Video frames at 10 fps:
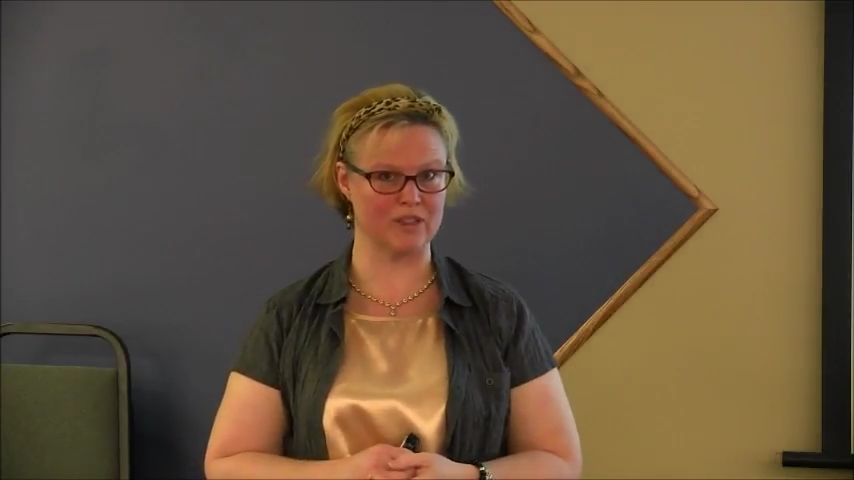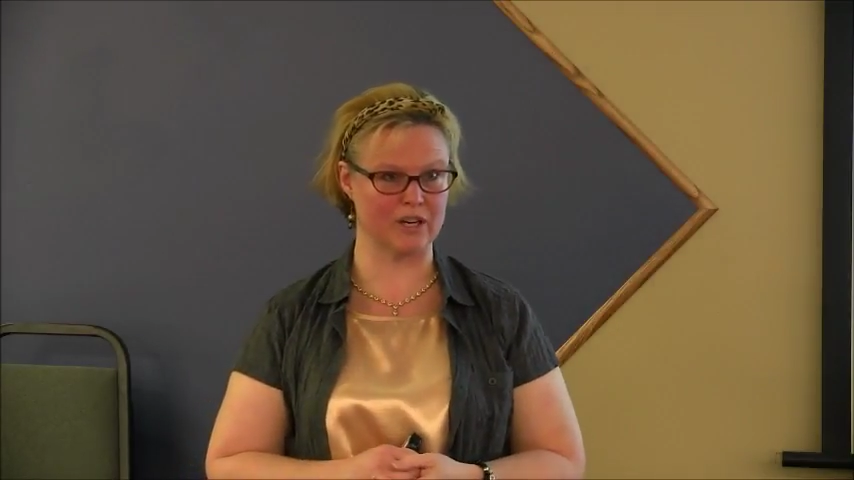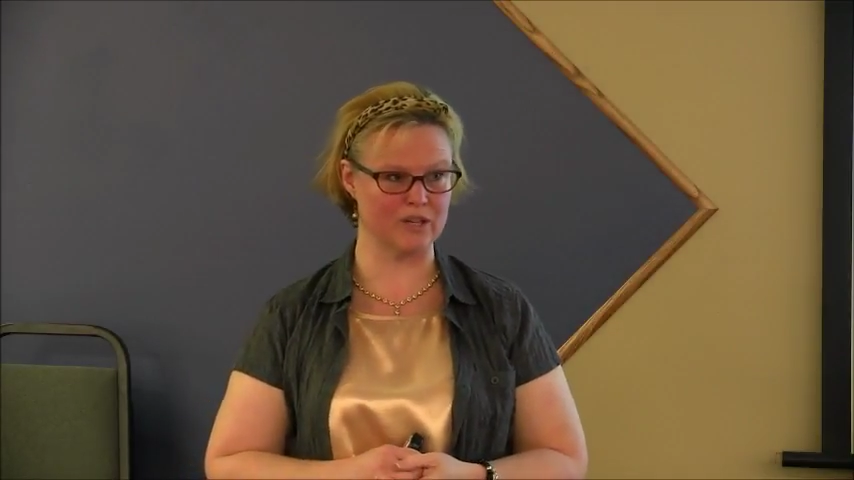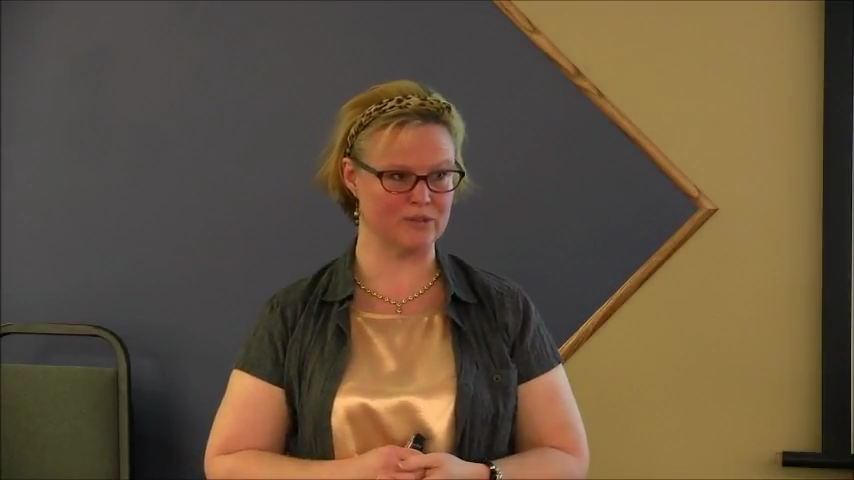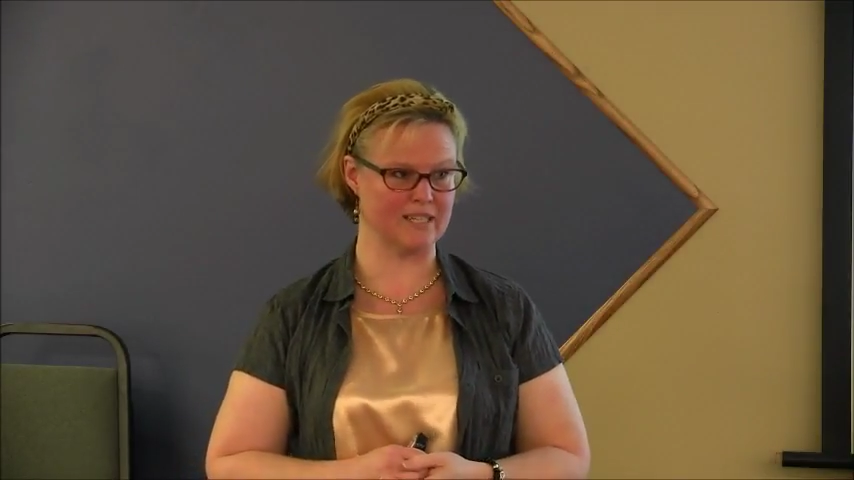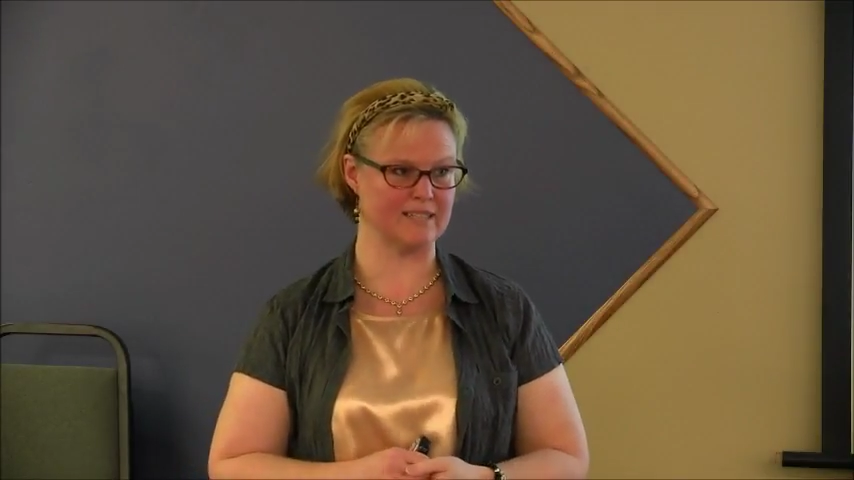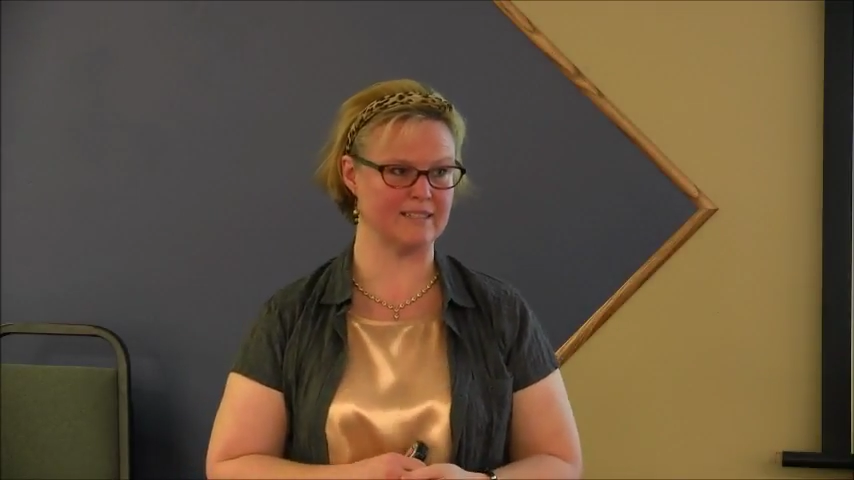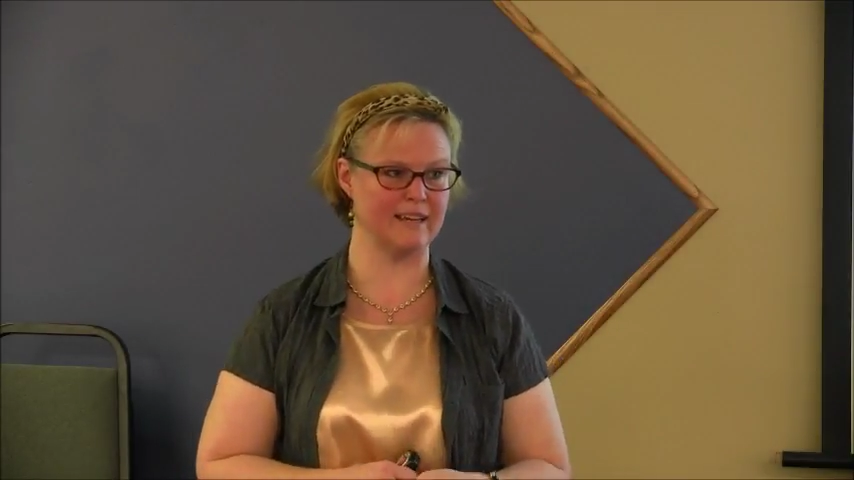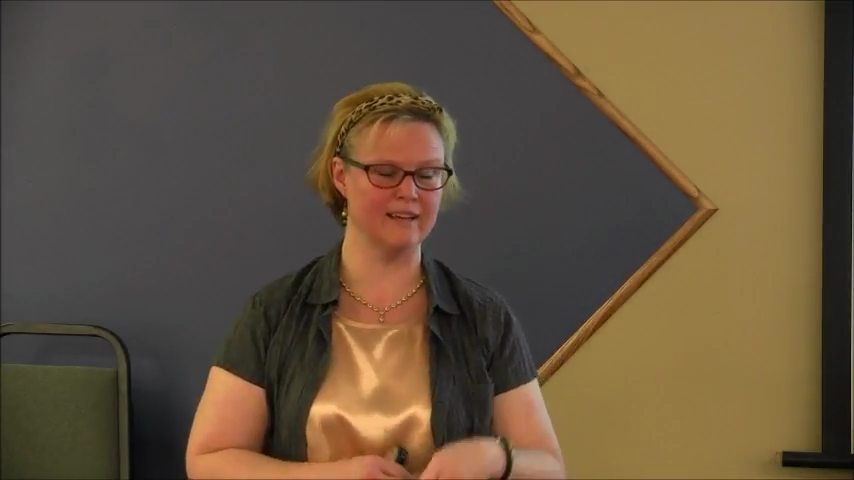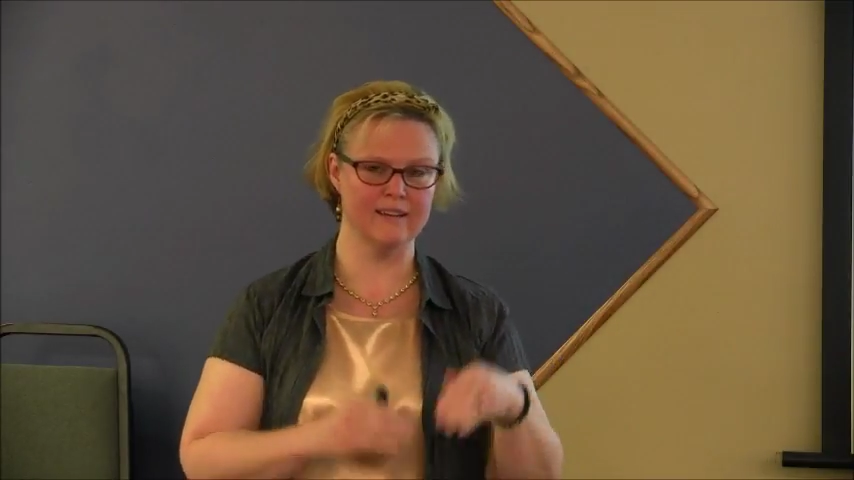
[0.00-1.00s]
with their
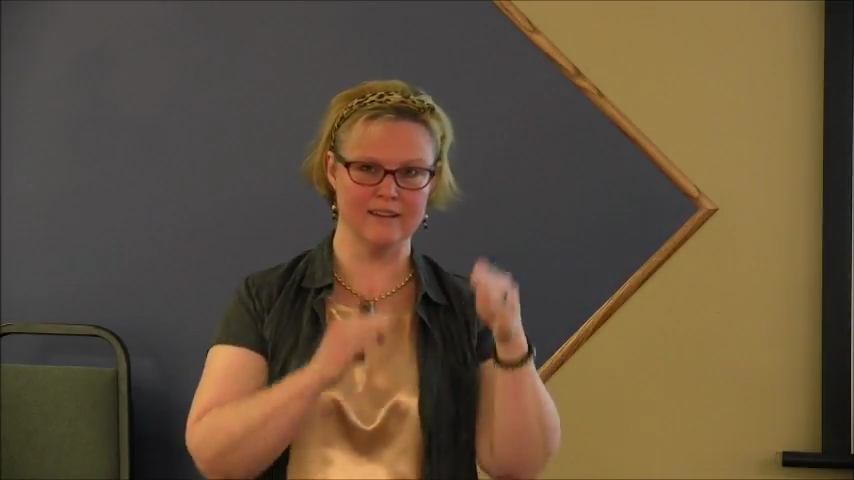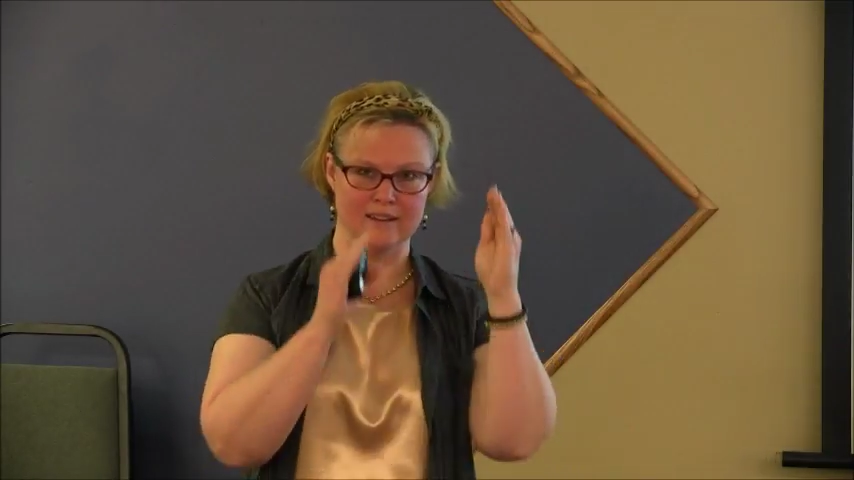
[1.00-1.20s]
UCC.